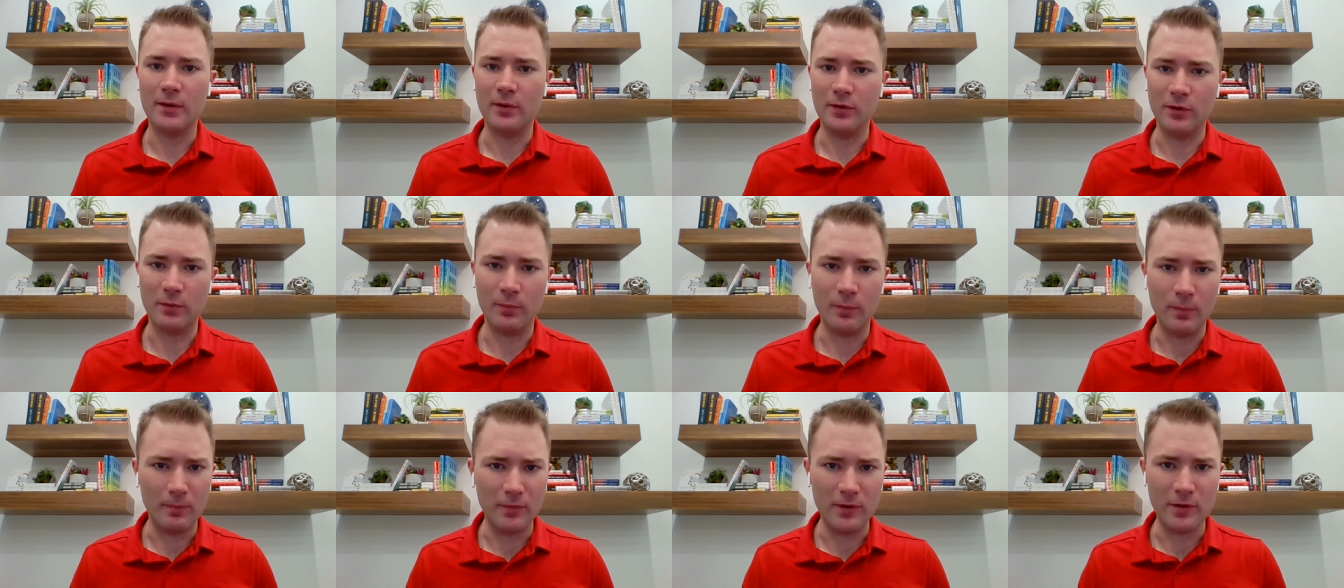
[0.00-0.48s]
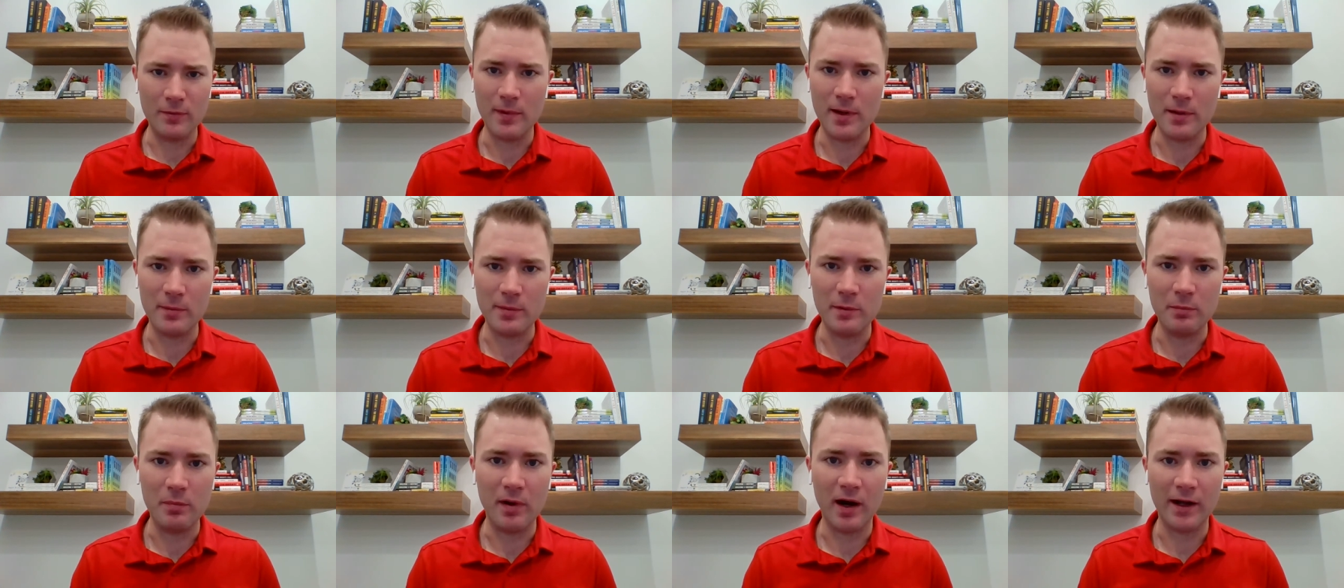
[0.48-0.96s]
You're, you may
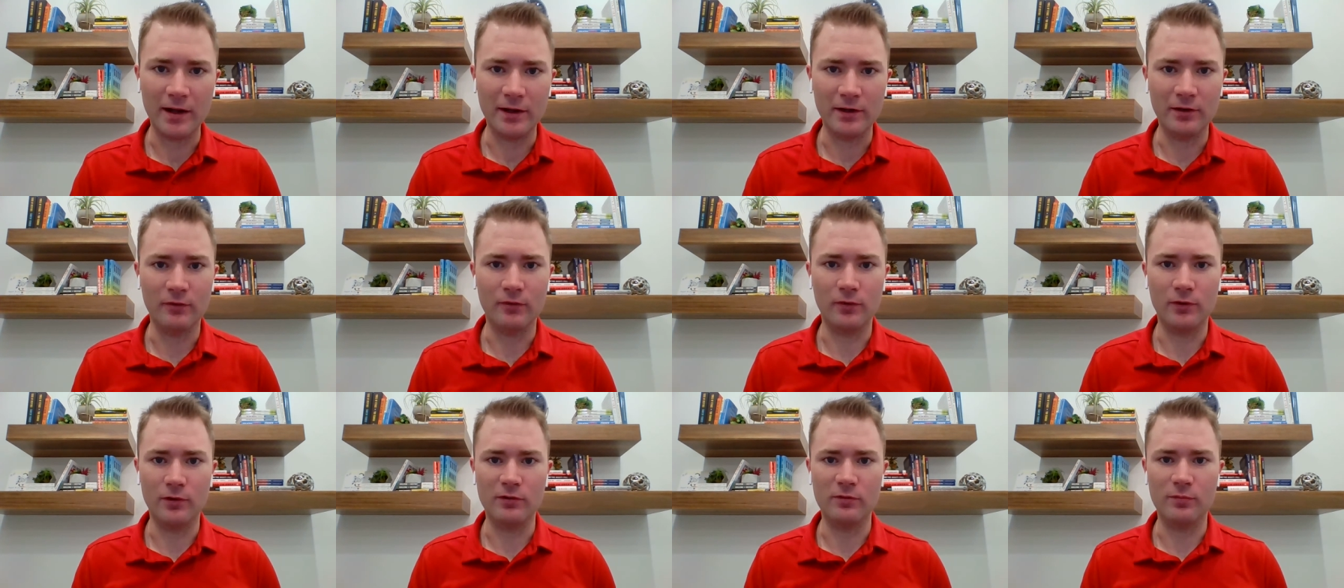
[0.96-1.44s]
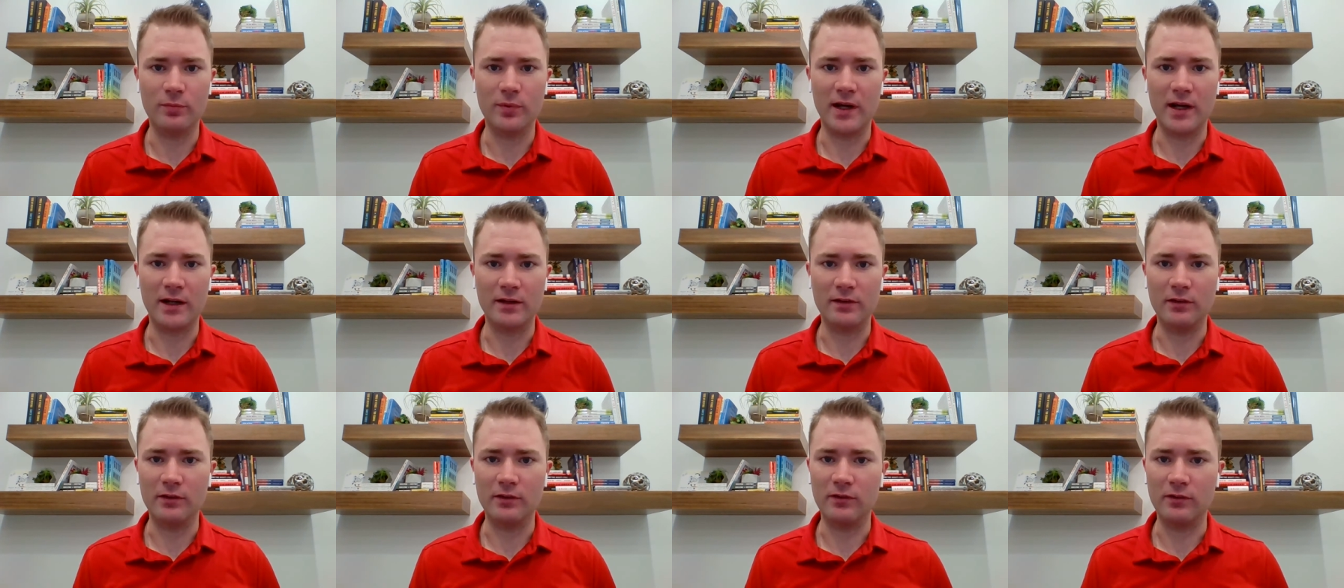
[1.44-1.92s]
be buying your first
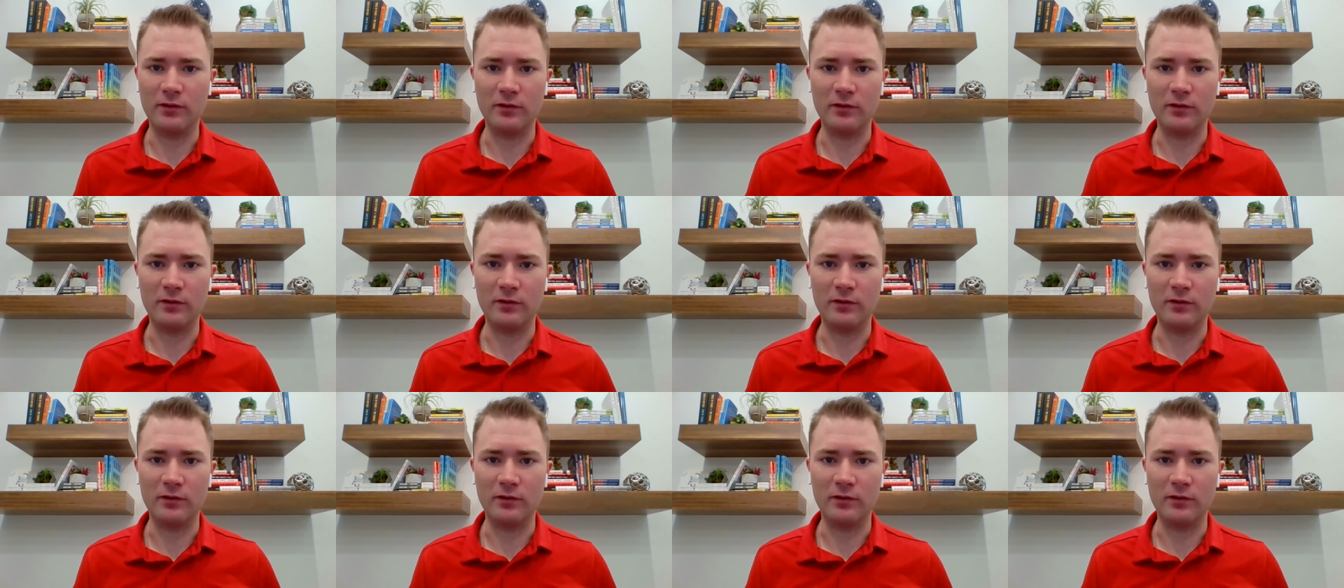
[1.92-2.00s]
practice.